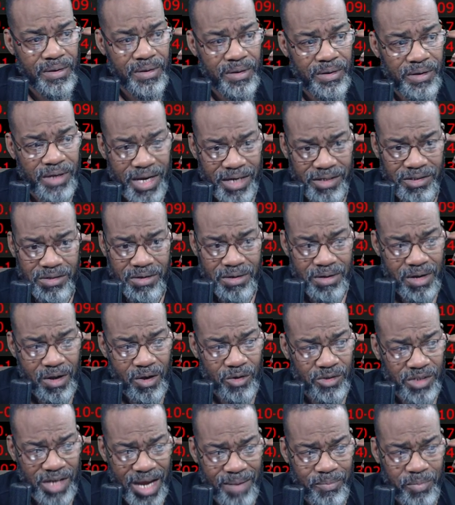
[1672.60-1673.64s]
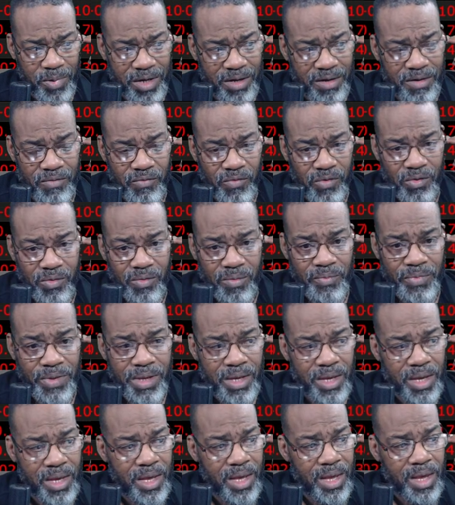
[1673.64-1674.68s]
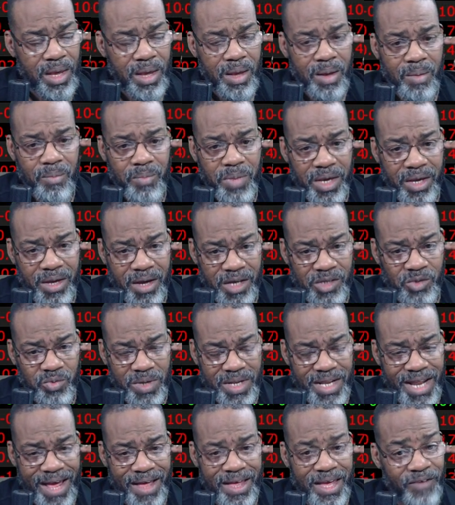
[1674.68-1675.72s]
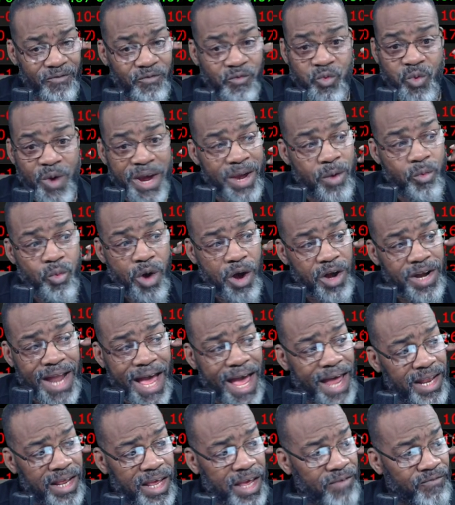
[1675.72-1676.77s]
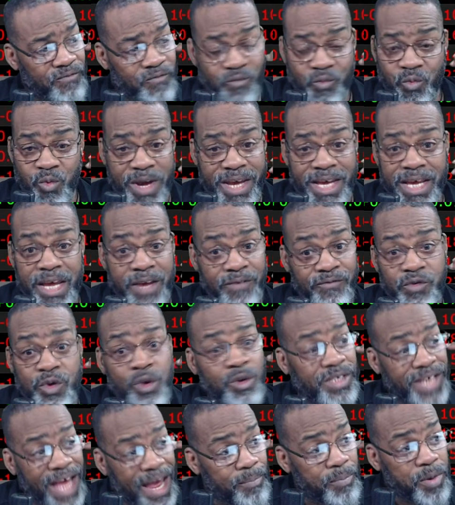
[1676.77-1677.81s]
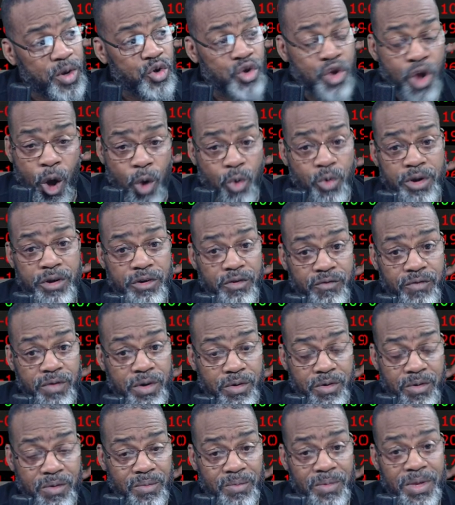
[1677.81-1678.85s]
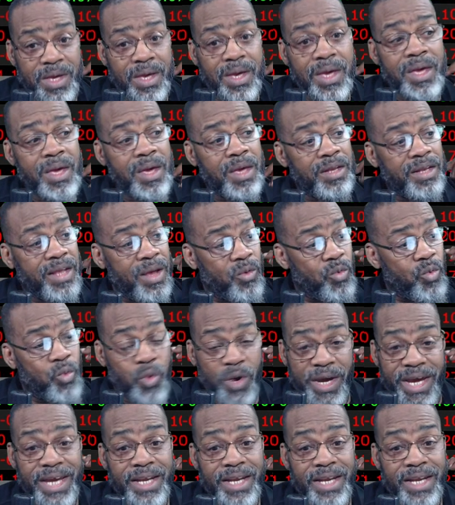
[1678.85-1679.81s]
Yes or no? Type it in the room. Because with that, if we were not, if we, if you type a no in the room, then we